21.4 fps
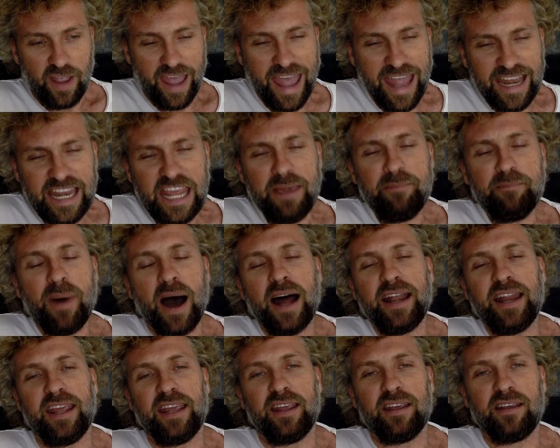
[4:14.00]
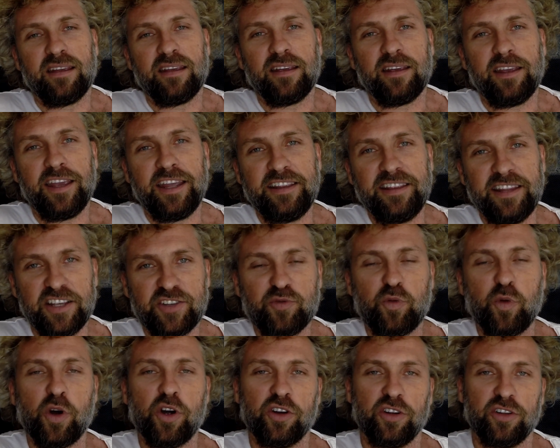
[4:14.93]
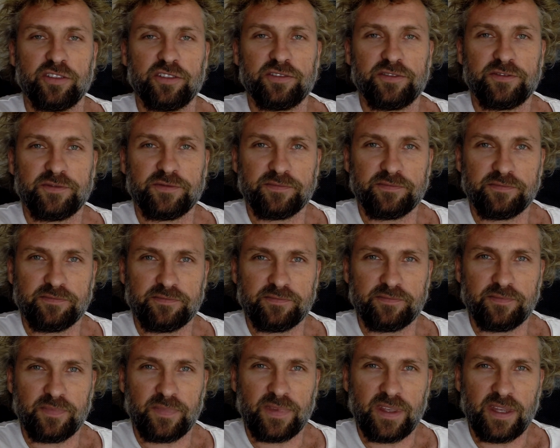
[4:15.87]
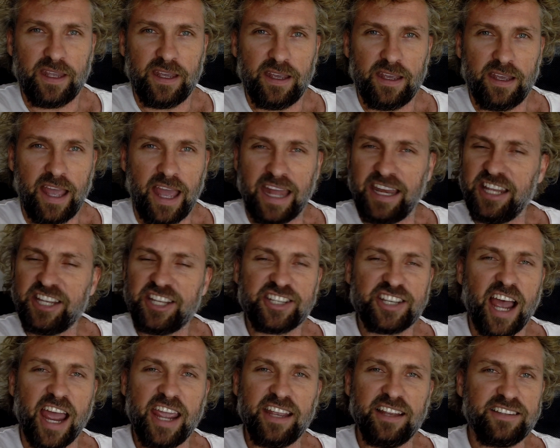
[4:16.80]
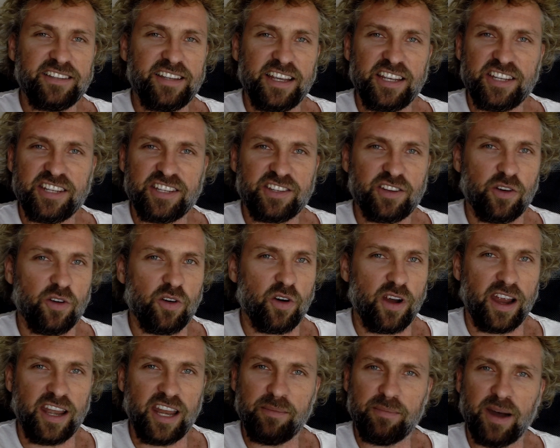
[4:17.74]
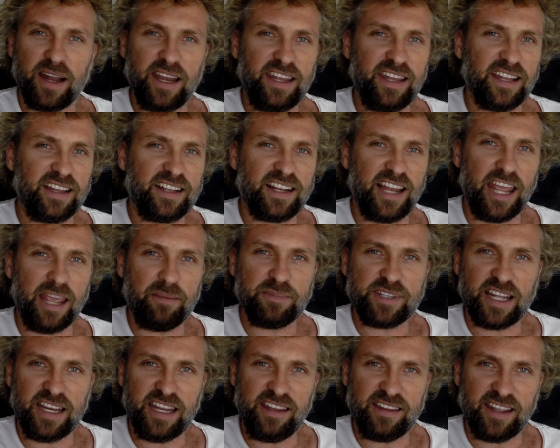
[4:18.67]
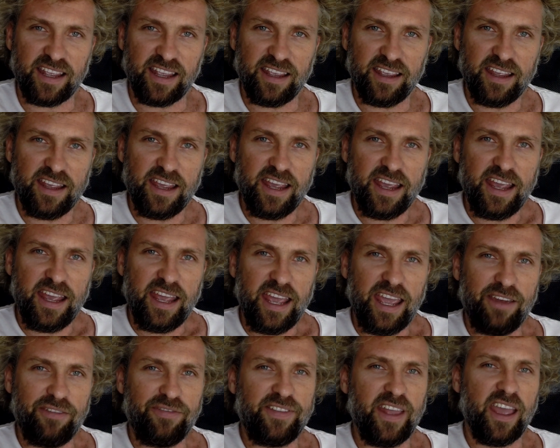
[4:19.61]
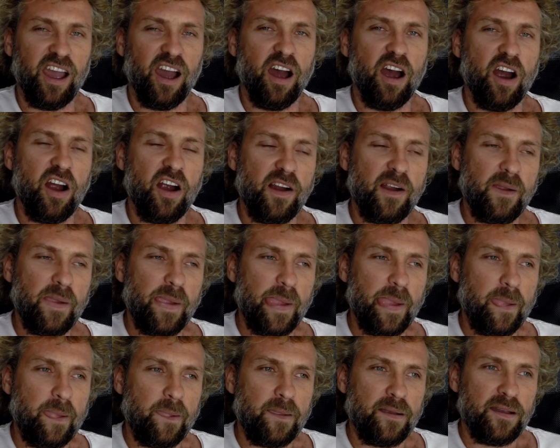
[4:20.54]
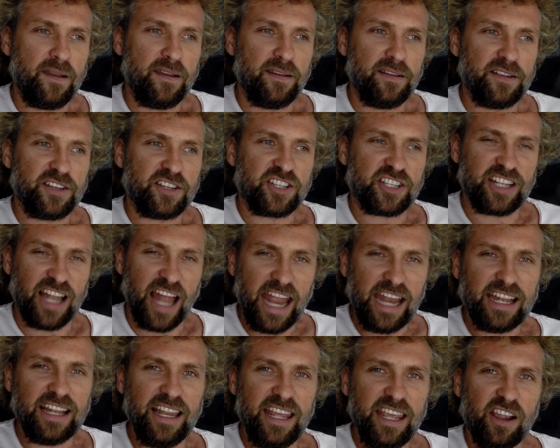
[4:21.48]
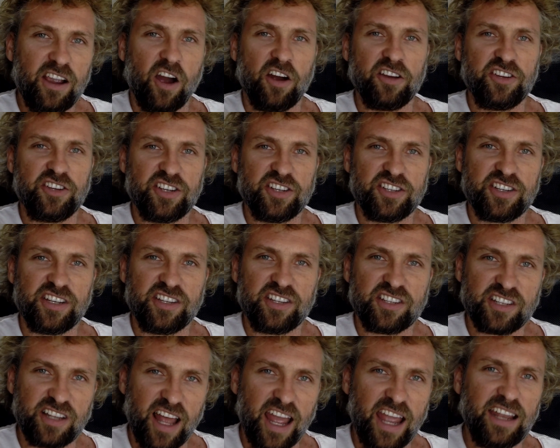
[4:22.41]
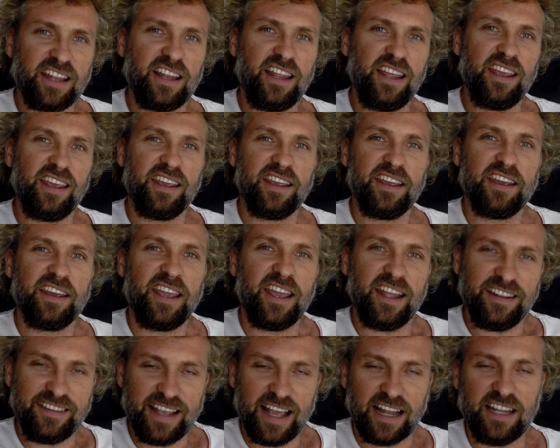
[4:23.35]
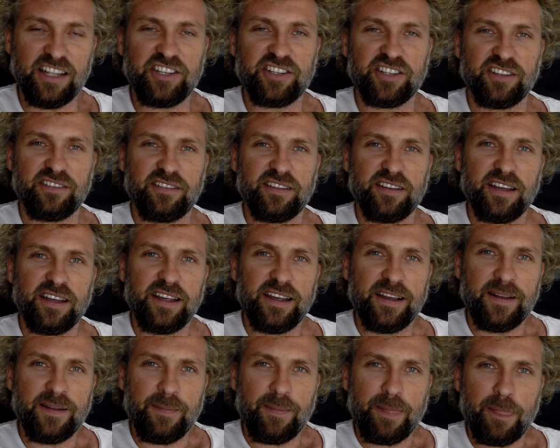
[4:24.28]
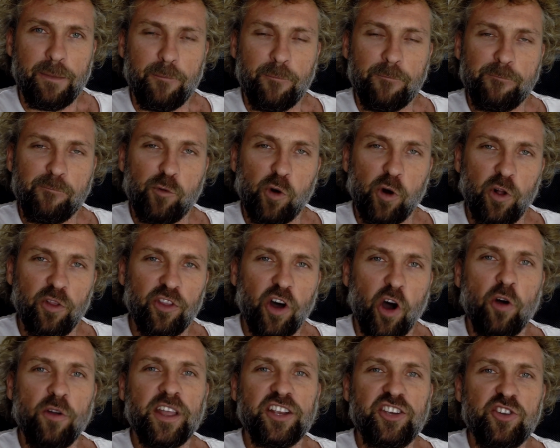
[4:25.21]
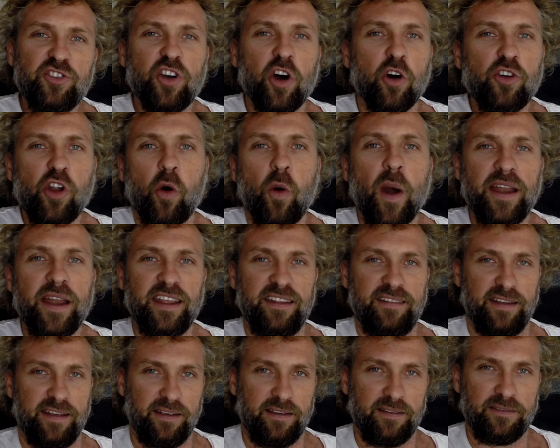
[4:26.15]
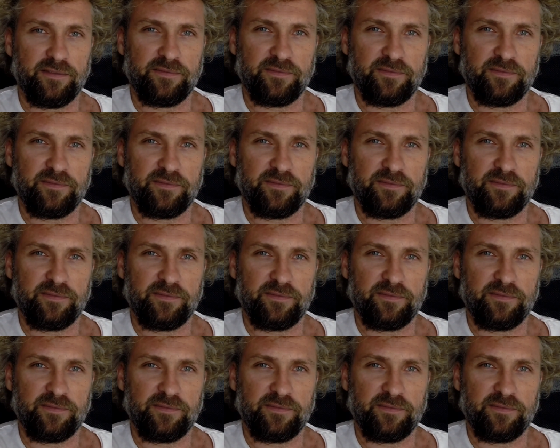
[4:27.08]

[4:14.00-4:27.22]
anybody in this world, any scientist or anybody that claims anything, if they are slightly conscious and slightly intelligent, will know that you don't know anything.